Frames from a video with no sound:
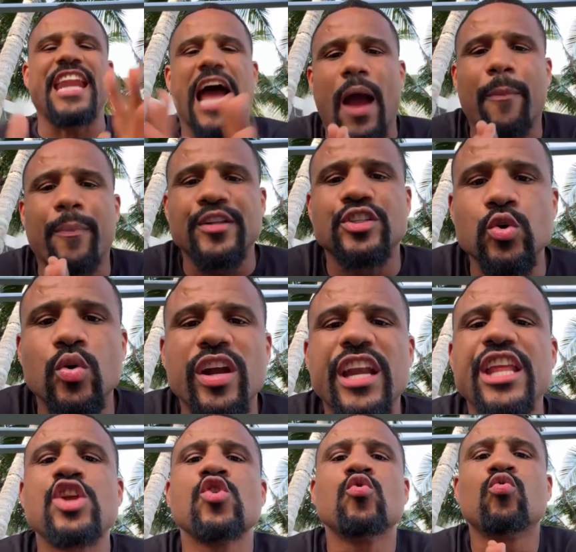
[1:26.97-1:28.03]
an
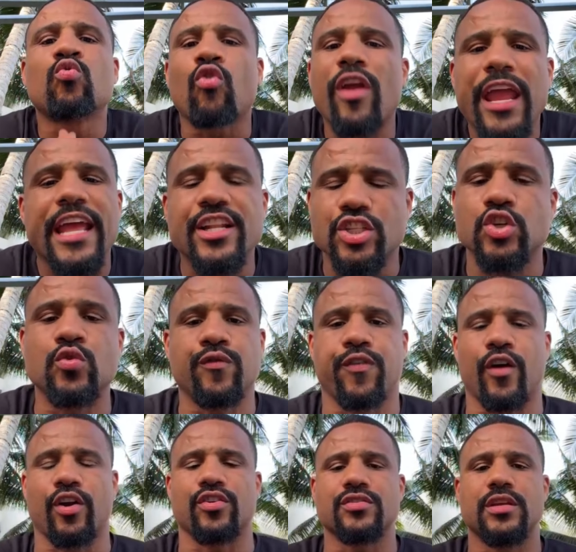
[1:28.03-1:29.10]
opportunity you ran to
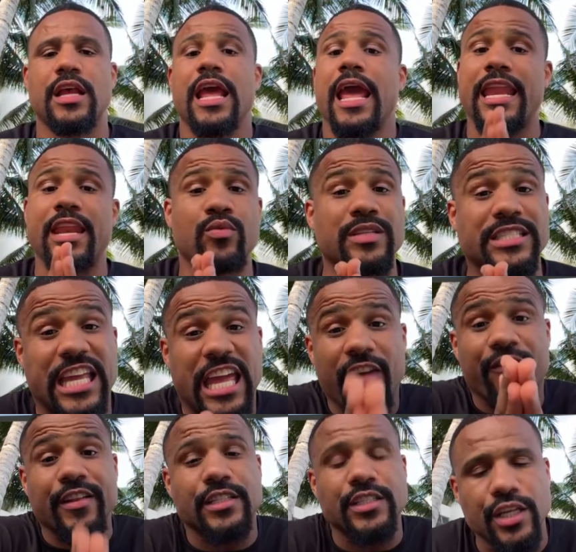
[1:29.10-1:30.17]
first, and it was
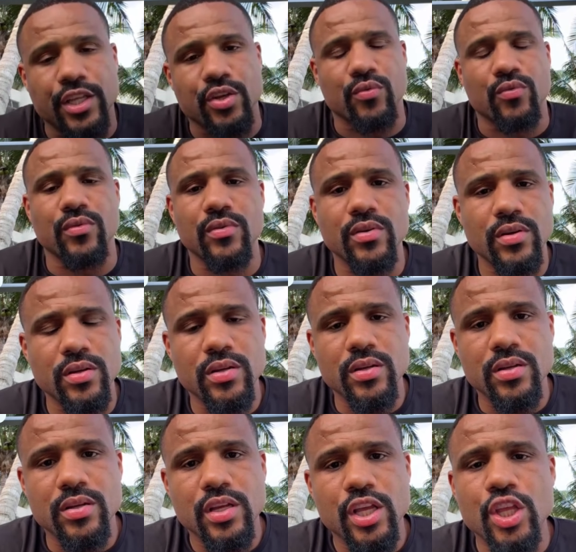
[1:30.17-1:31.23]
given to you.
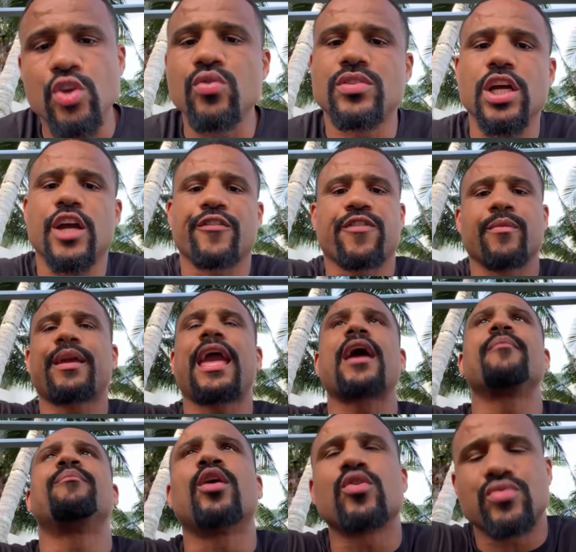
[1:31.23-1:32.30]
You took it from
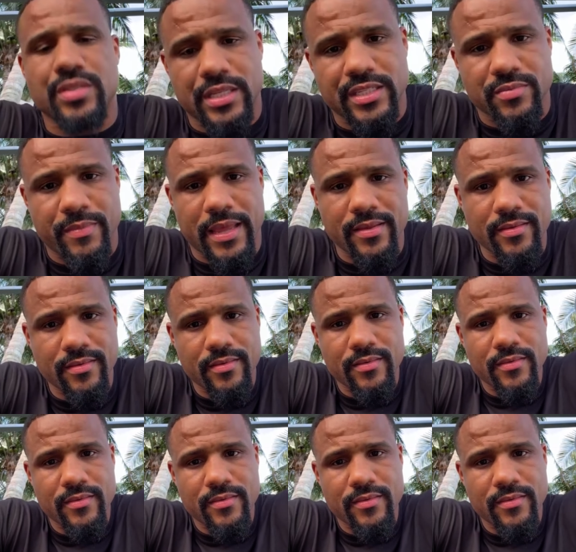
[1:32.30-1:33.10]
Kambosos, man.